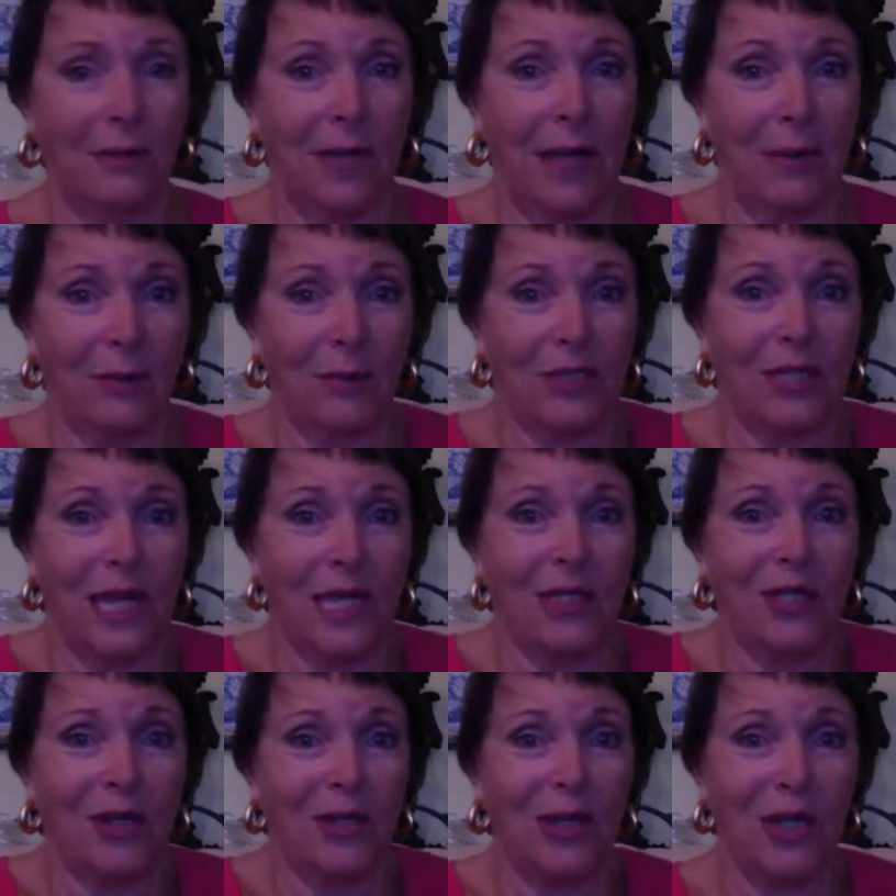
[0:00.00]
I would say
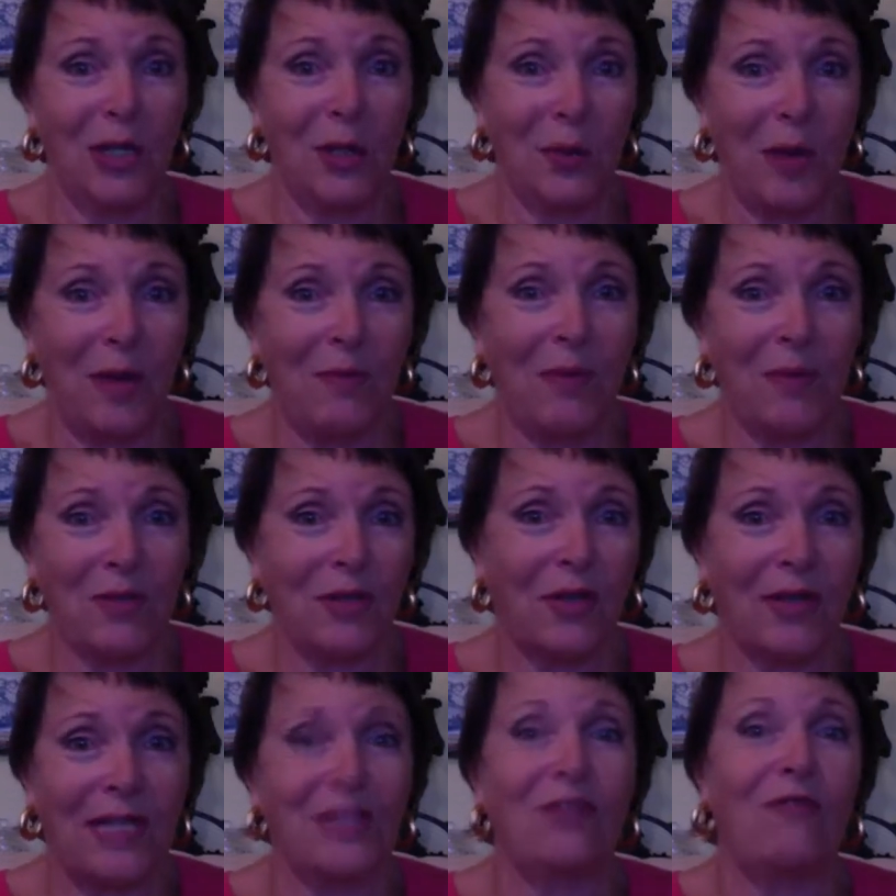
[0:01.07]
to you, learn the rainbow song.
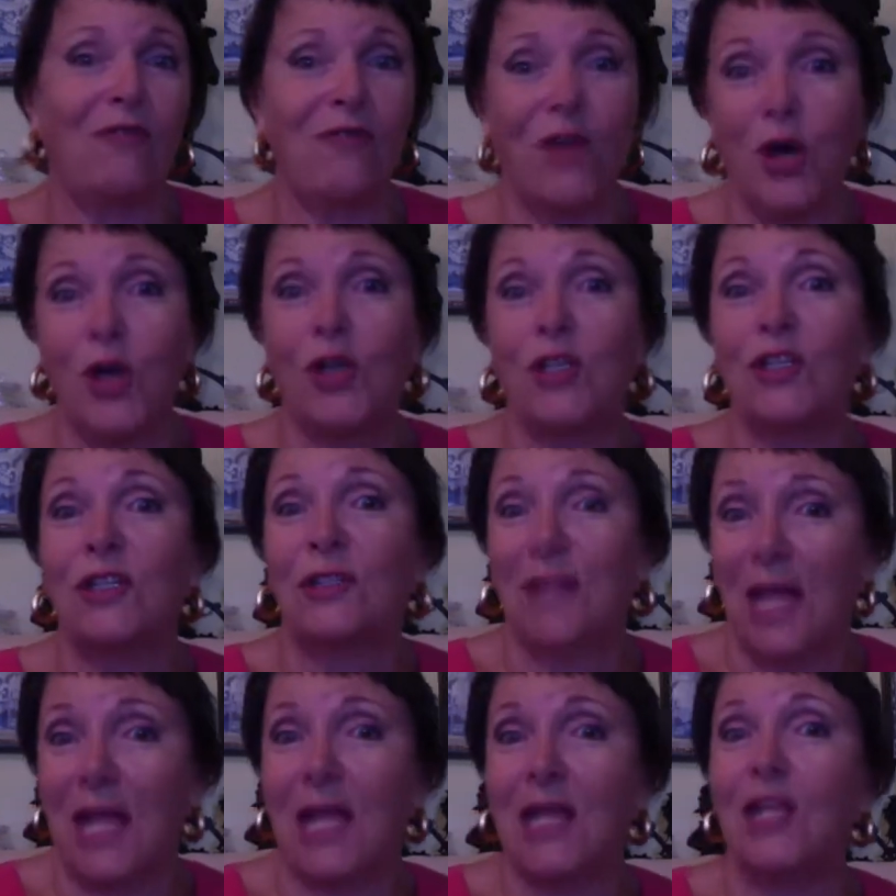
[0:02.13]
That's the first
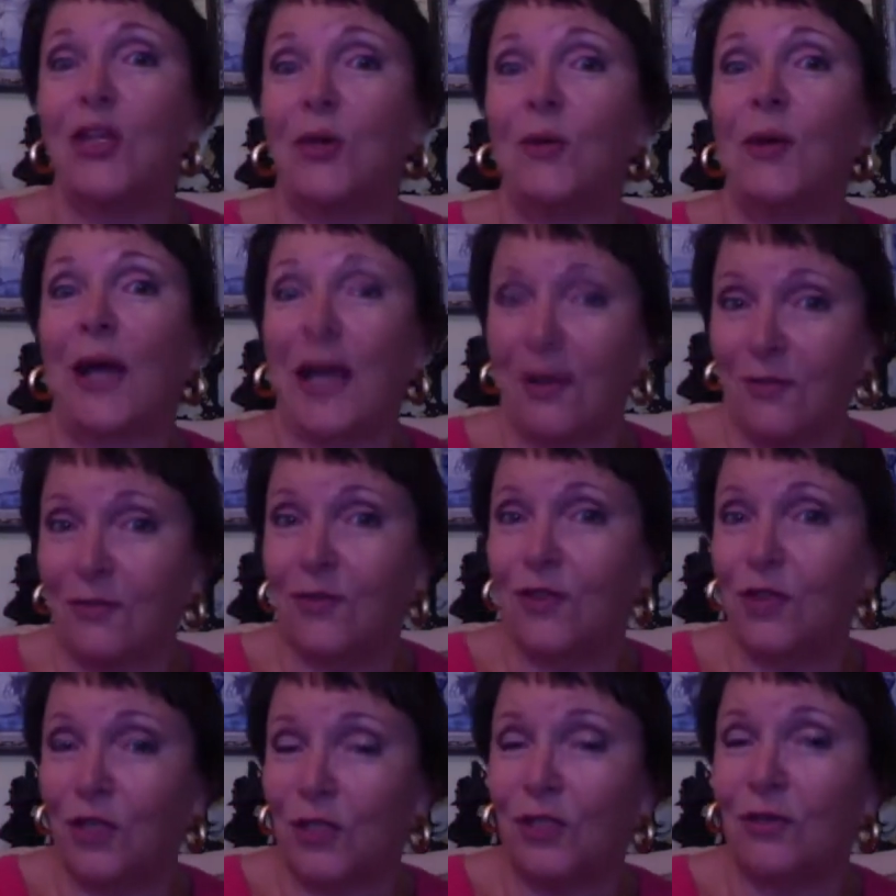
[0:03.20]
thing you have
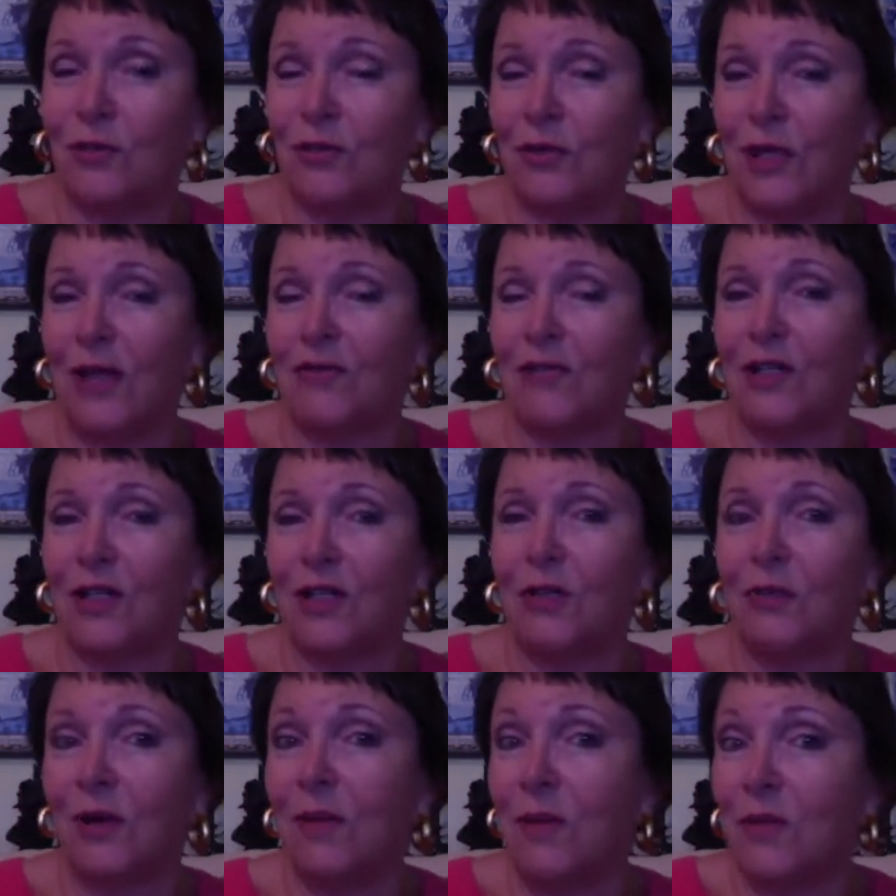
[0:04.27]
to do. You have to learn the
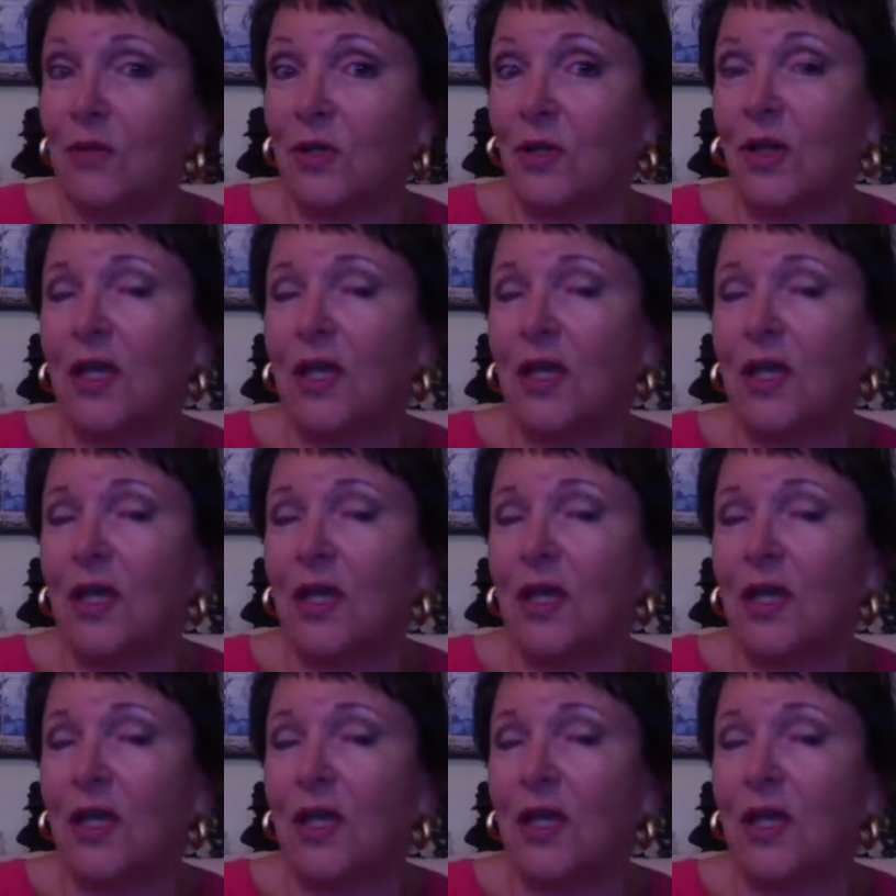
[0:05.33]
rainbow song.